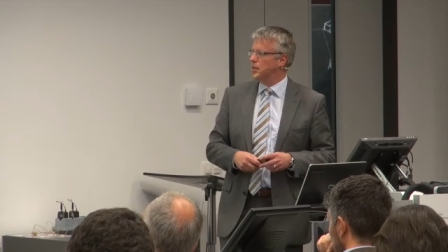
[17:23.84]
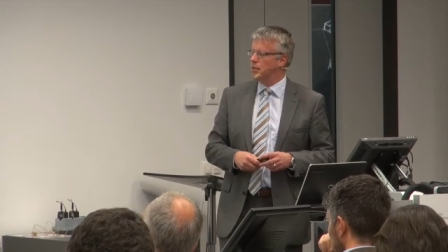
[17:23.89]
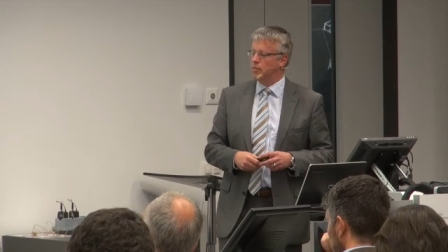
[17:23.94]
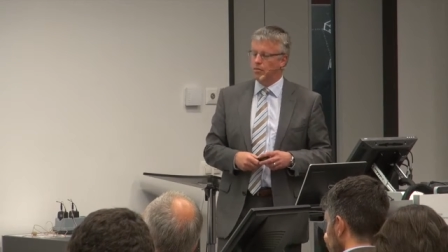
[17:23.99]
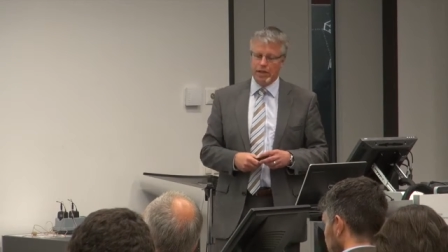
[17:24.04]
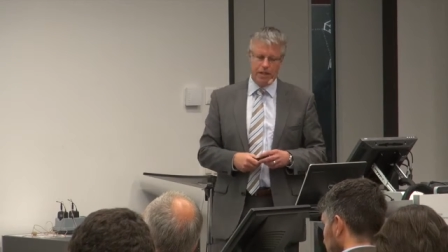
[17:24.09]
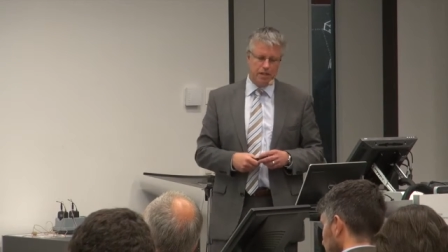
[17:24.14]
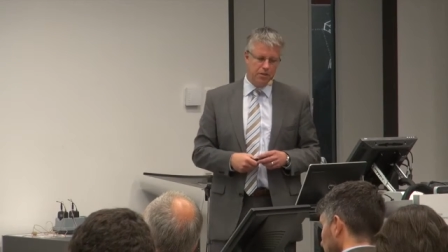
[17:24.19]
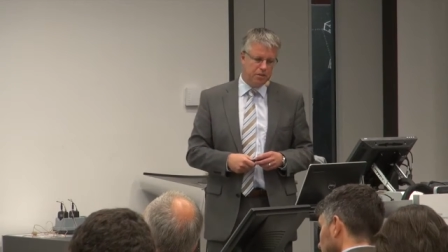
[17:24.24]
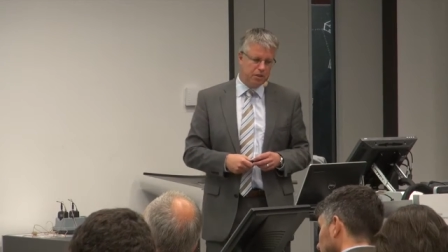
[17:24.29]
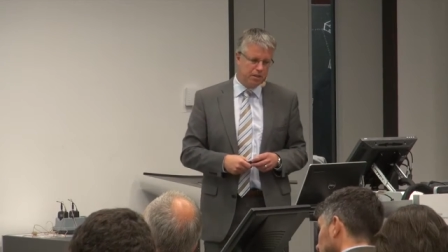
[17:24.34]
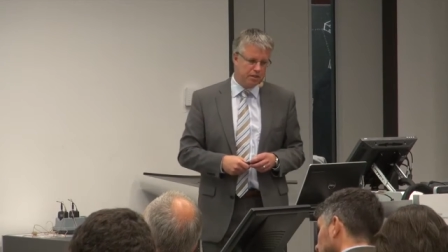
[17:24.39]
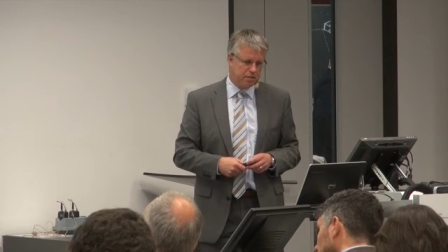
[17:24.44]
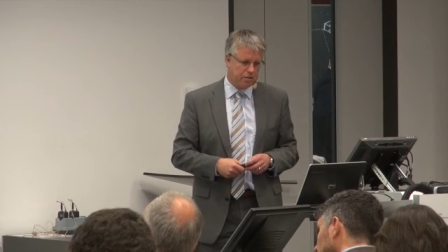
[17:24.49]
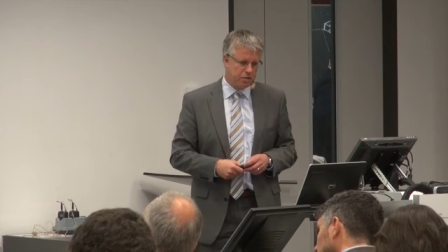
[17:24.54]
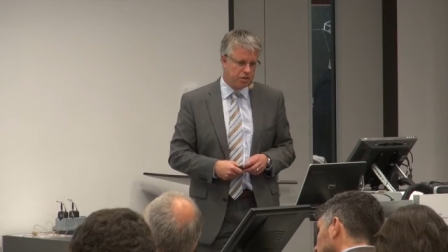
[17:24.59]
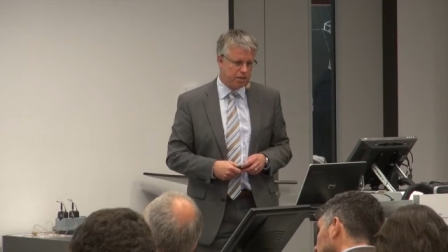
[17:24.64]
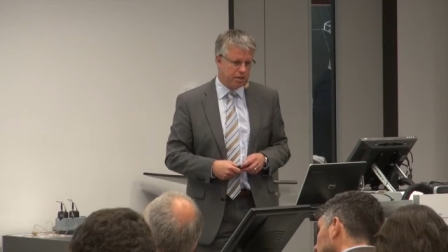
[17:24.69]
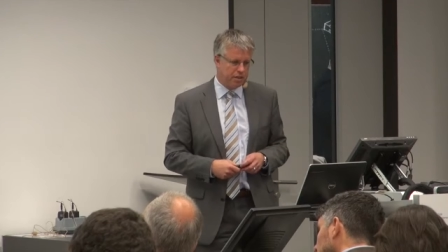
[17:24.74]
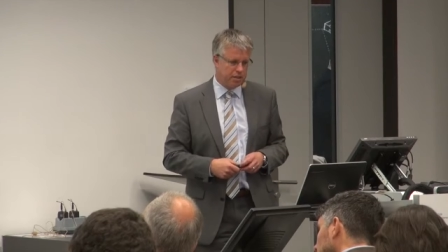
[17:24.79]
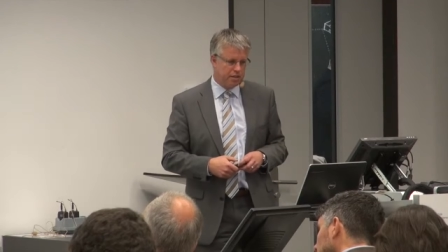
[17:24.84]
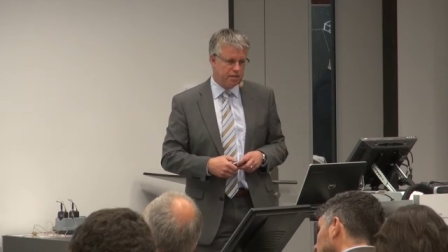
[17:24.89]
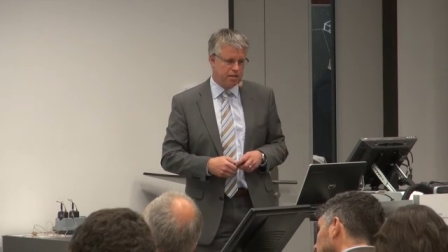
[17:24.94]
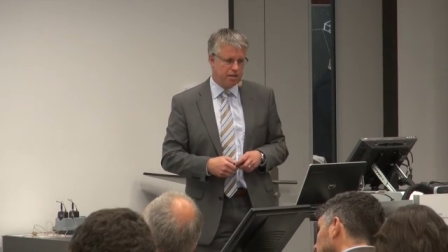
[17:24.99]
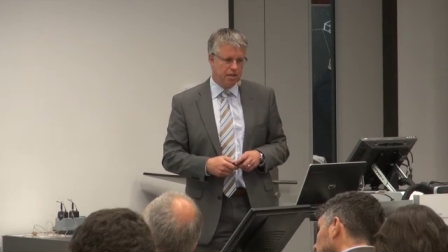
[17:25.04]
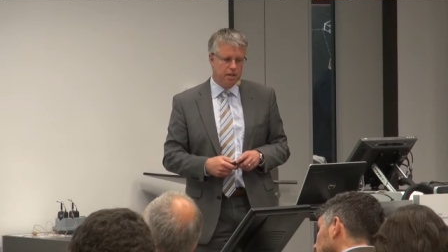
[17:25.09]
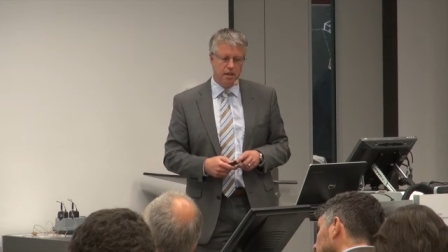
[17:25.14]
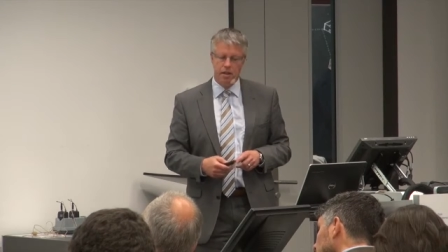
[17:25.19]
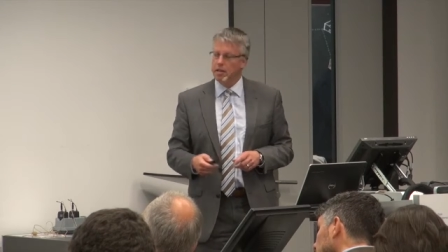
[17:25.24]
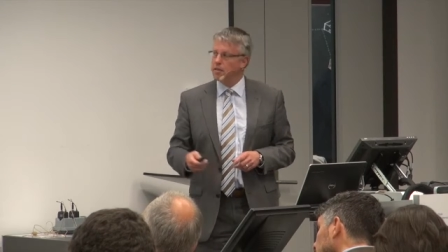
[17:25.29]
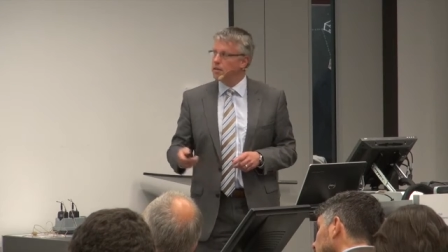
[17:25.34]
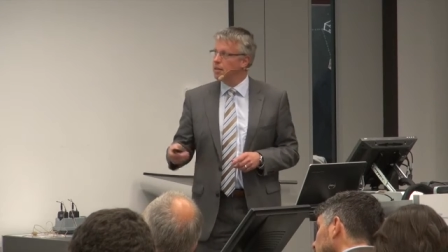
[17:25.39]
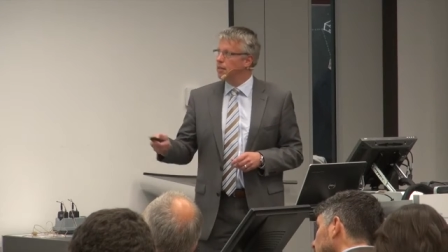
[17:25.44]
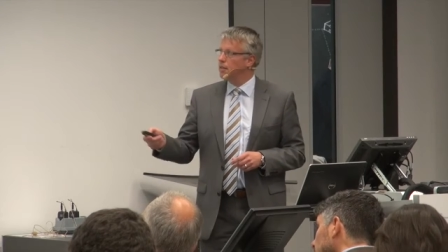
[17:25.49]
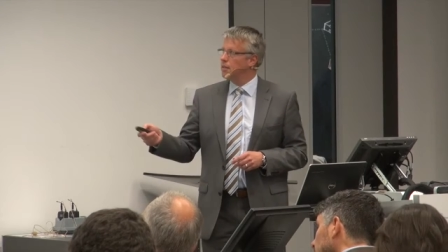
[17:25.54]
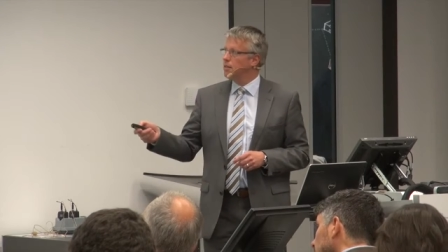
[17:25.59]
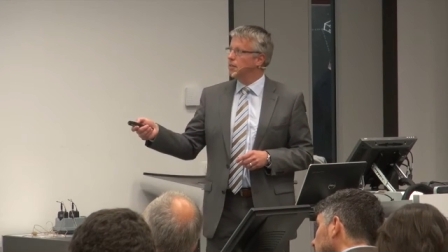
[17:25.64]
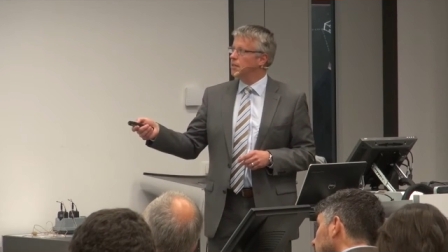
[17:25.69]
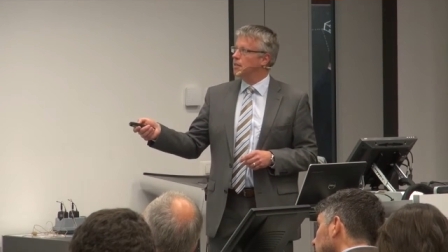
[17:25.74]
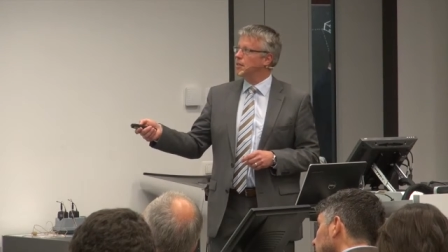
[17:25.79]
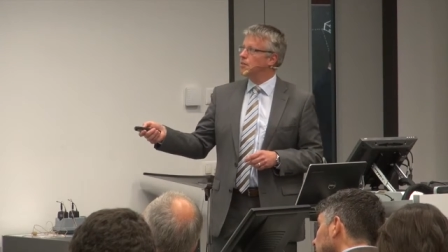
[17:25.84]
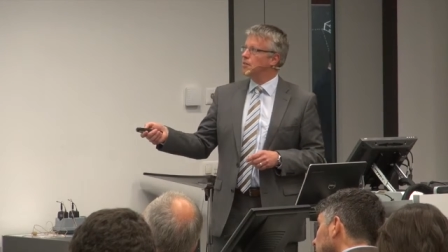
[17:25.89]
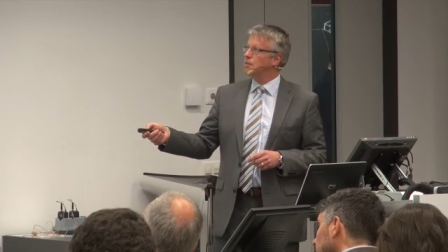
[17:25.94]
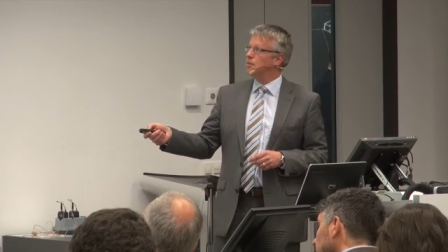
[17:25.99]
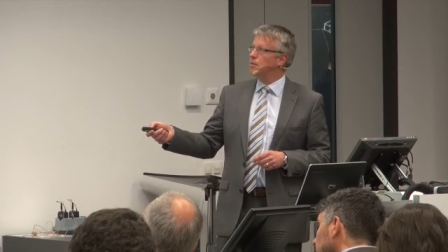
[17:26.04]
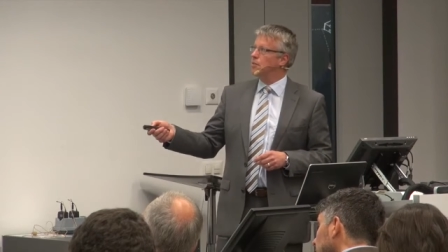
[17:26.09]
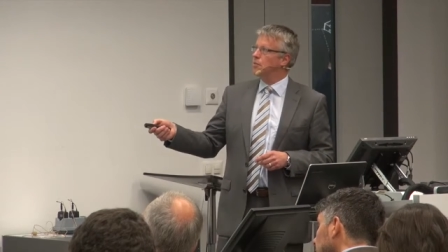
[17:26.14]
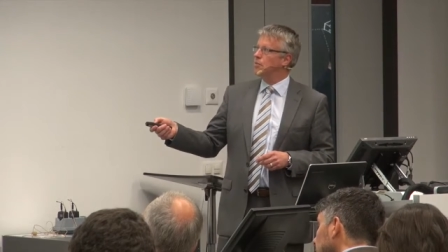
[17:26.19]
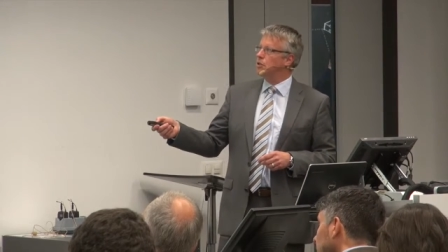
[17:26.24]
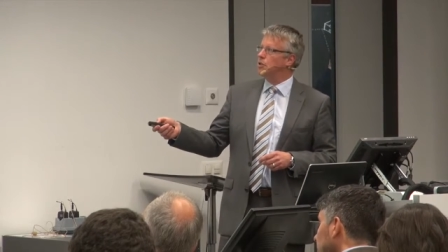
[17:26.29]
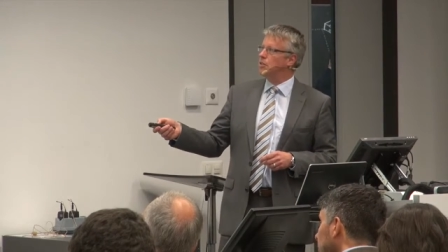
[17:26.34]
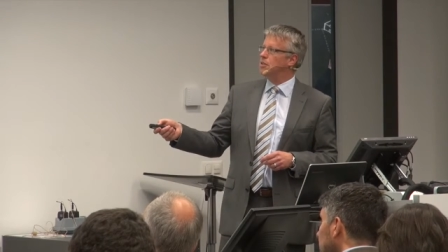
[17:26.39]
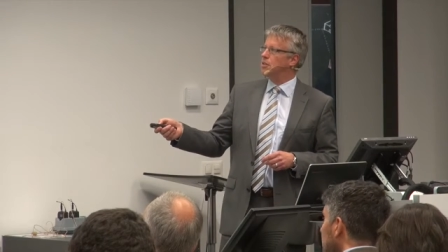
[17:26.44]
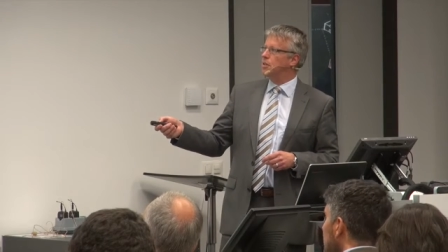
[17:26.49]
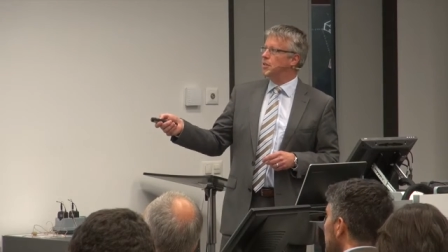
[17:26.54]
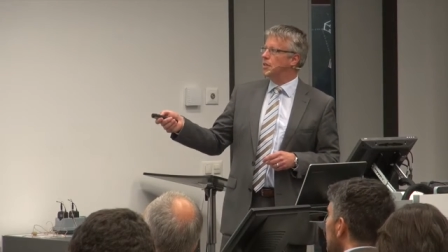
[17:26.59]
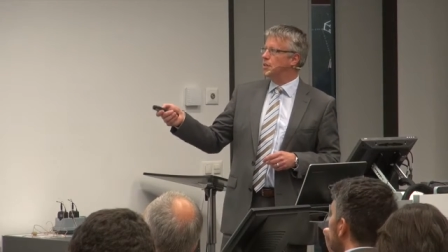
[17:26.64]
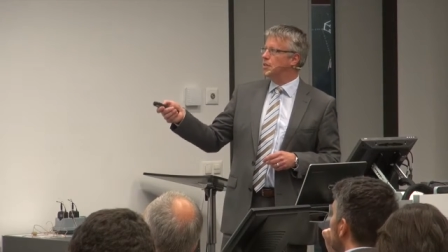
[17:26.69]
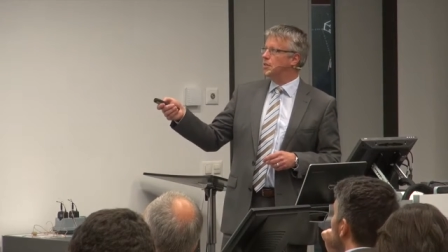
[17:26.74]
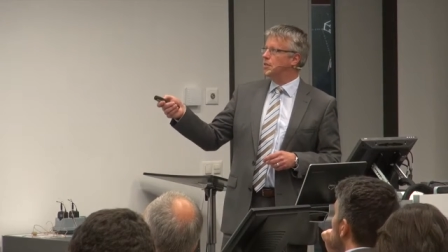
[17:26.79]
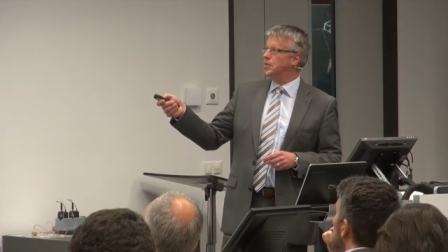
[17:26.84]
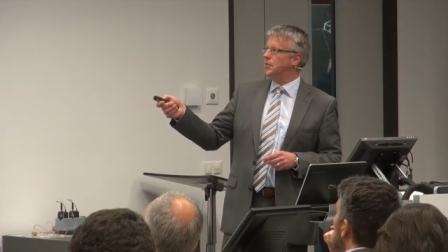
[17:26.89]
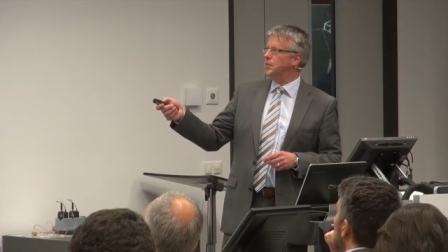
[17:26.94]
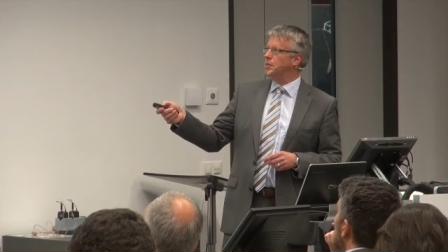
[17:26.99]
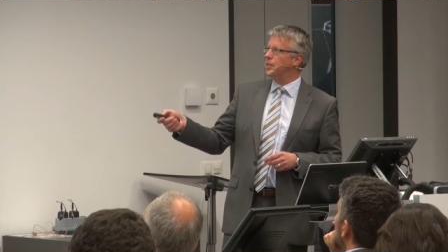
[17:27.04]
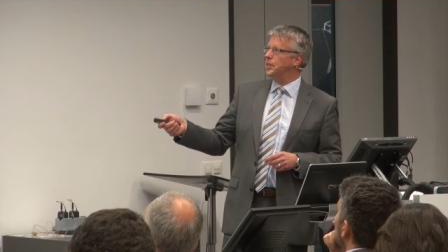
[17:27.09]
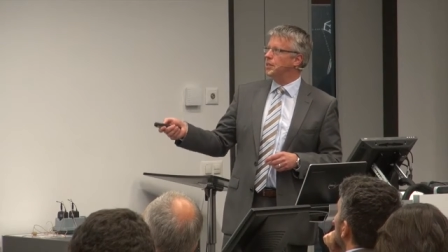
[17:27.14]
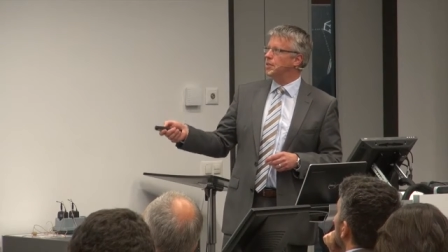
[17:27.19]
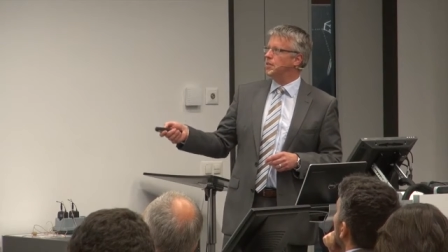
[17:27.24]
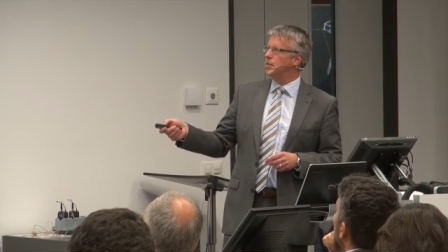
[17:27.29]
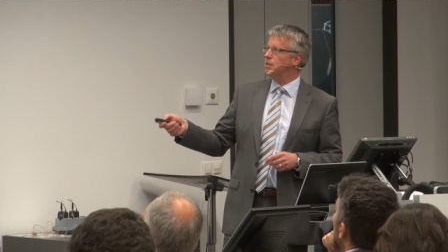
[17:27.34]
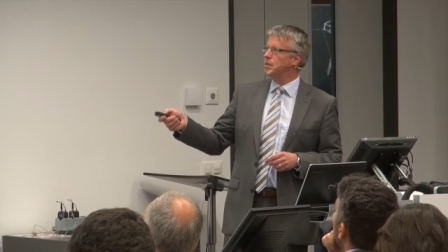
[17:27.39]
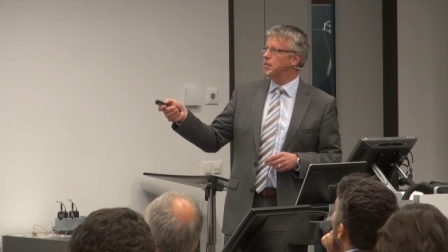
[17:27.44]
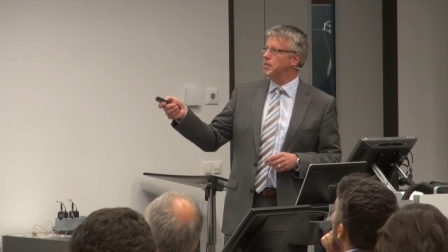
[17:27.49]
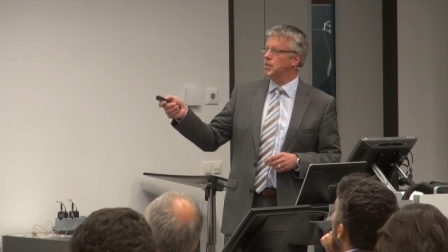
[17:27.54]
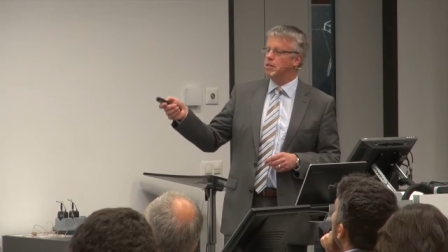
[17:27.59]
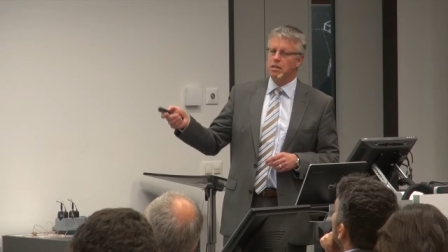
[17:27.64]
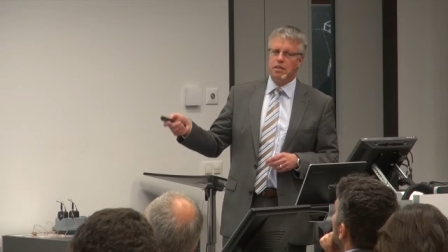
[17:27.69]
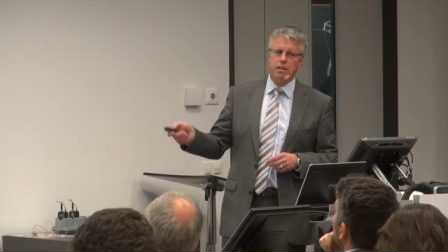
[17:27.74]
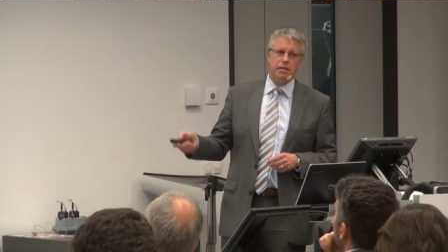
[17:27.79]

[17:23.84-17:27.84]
value-added chain. Then there is the vertical integration